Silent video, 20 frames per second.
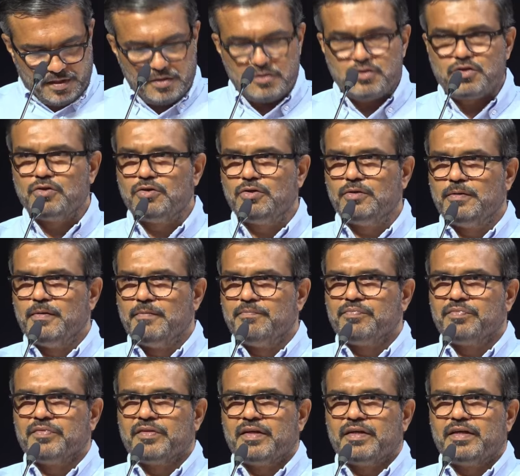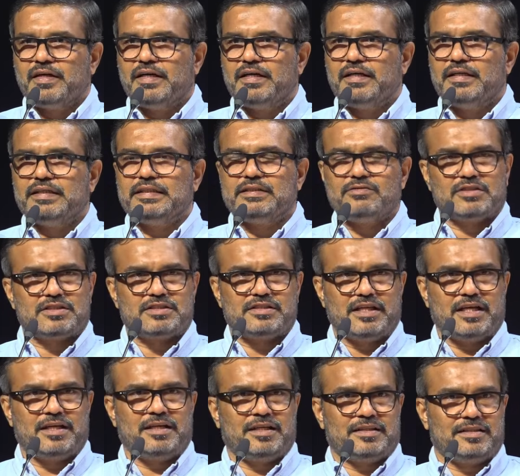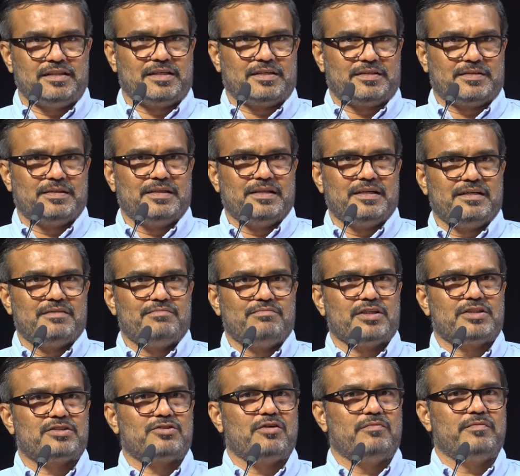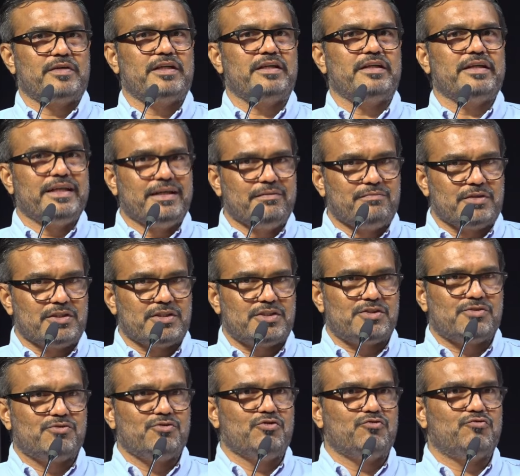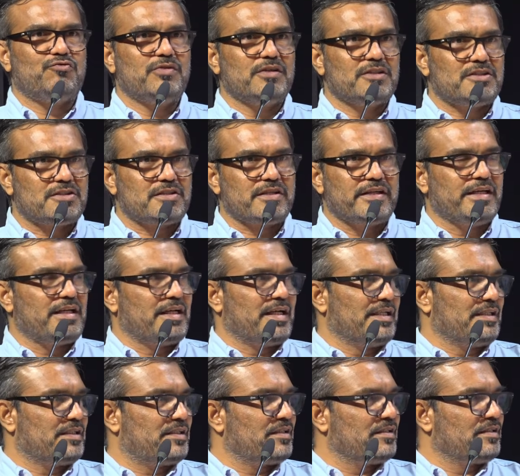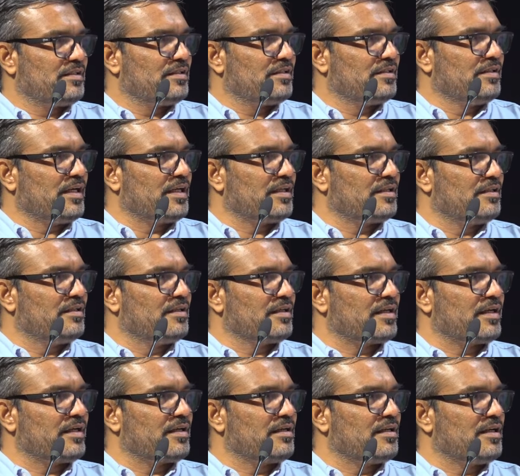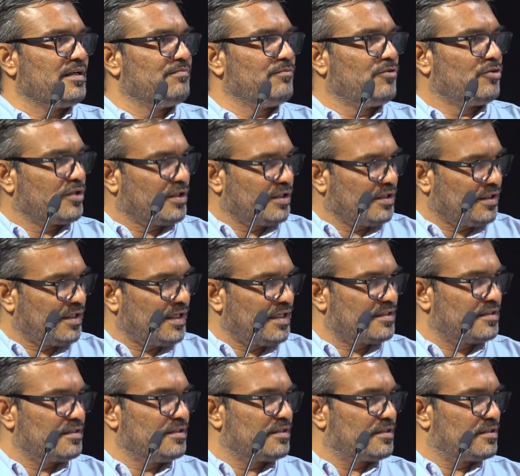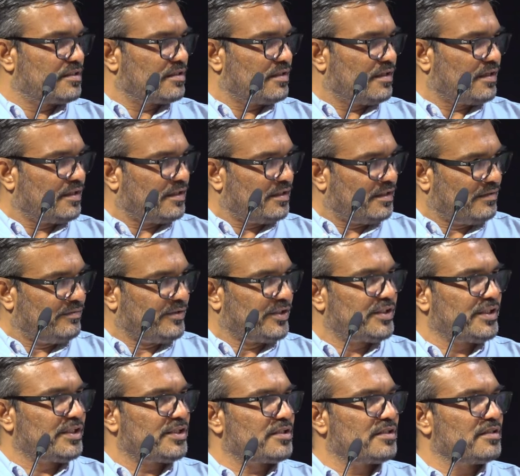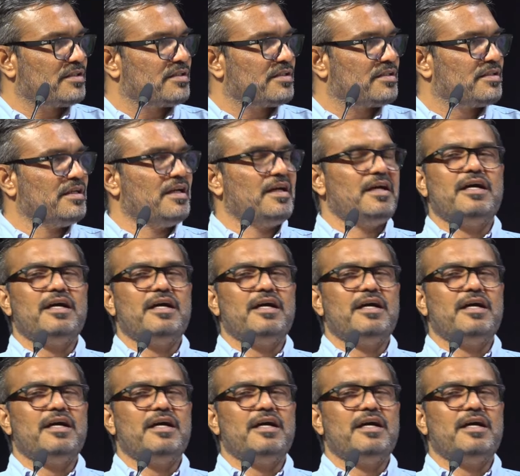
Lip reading: So it was none other but Comrade EMS who first realized that the Kerala model has its limitations,